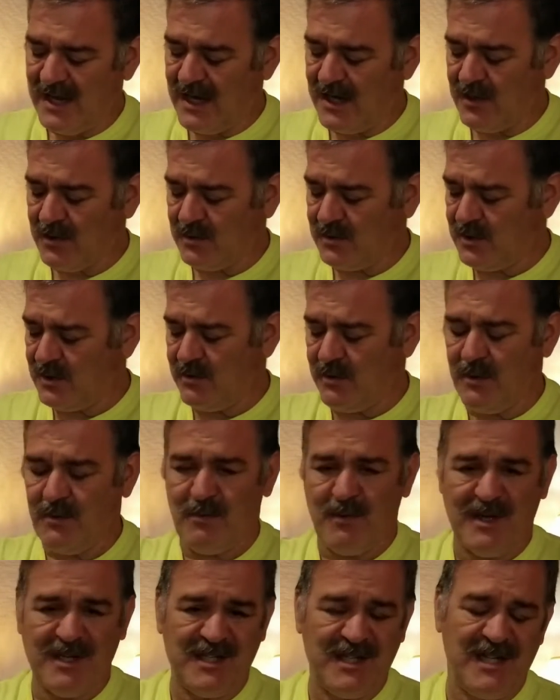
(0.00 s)
I don't do it with
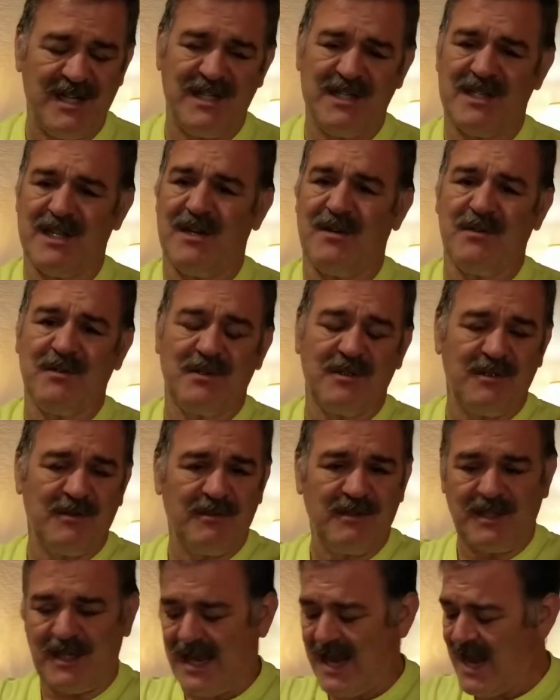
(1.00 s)
my jeans. I don't do it
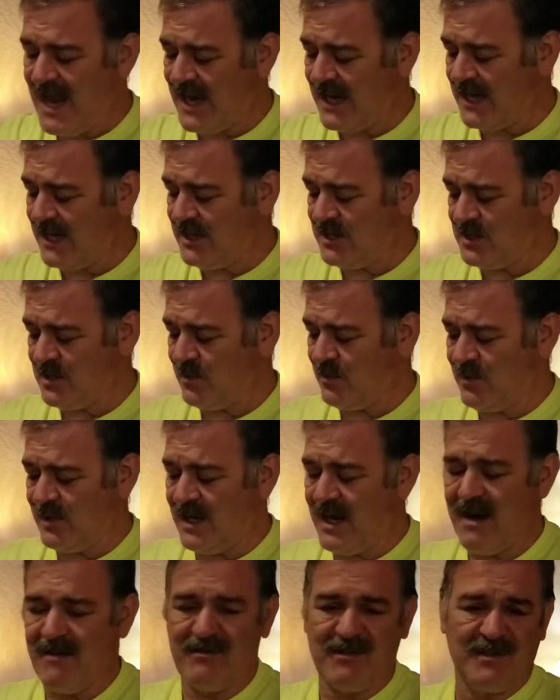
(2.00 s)
with khakis or
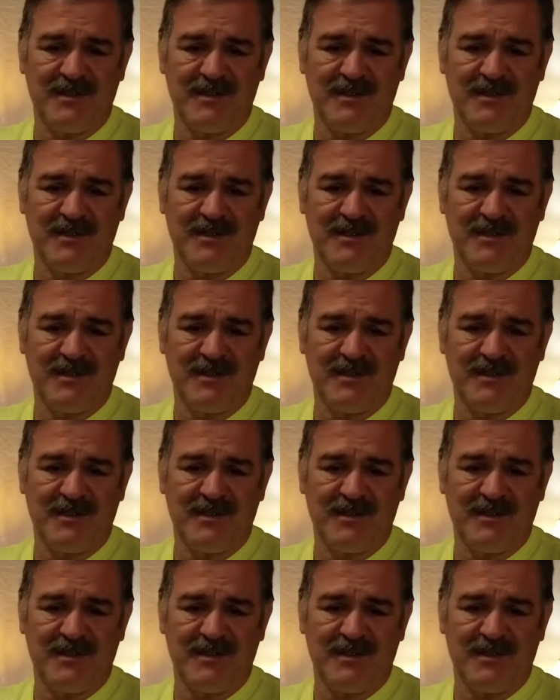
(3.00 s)
whatever.